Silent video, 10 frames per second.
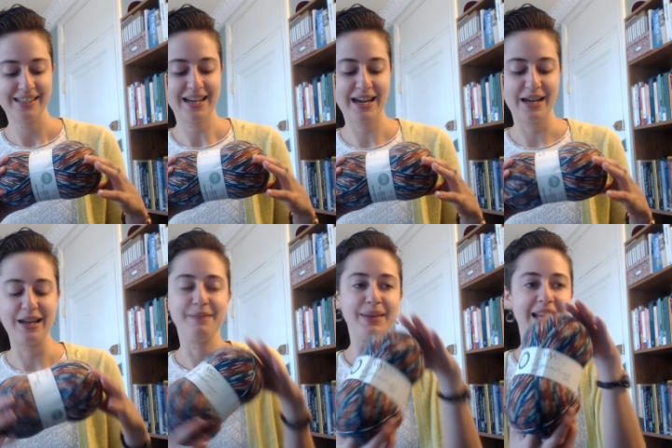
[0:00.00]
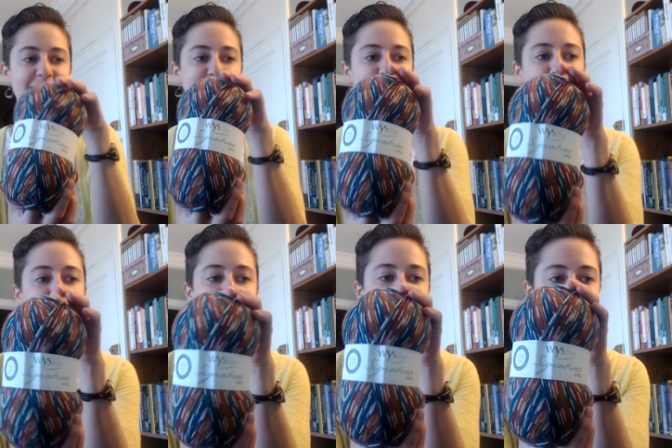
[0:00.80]
Um, it is
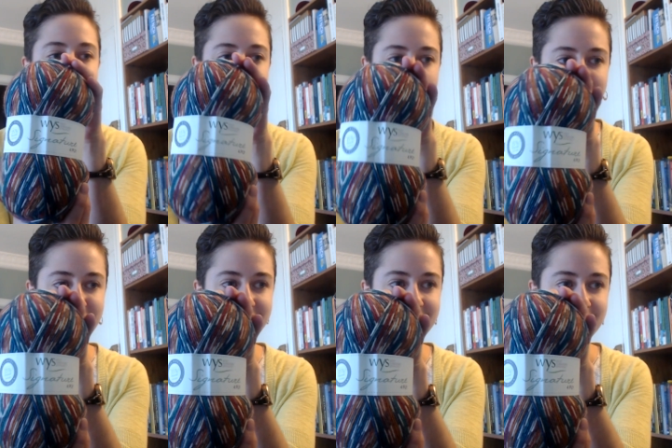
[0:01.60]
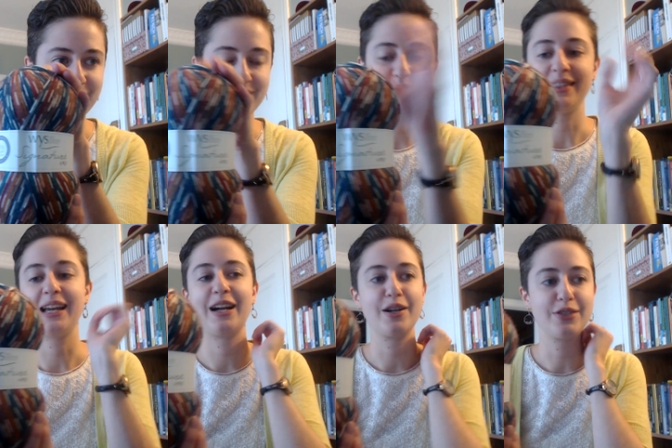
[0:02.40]
West Yorkshire Spinners,
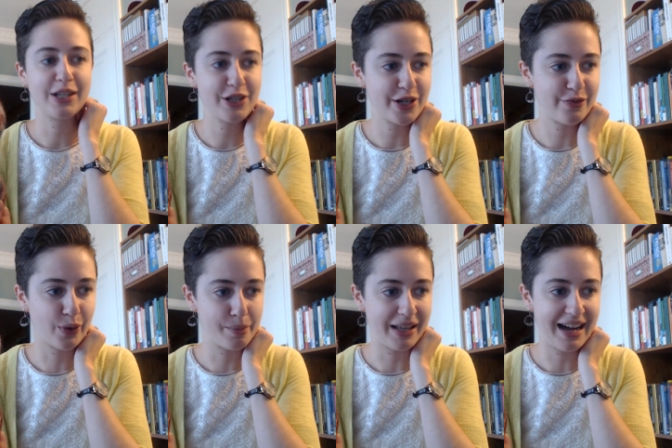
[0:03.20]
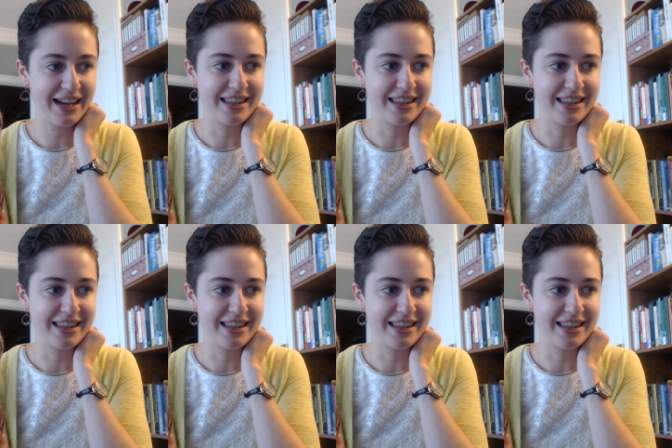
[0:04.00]
their signature four ply.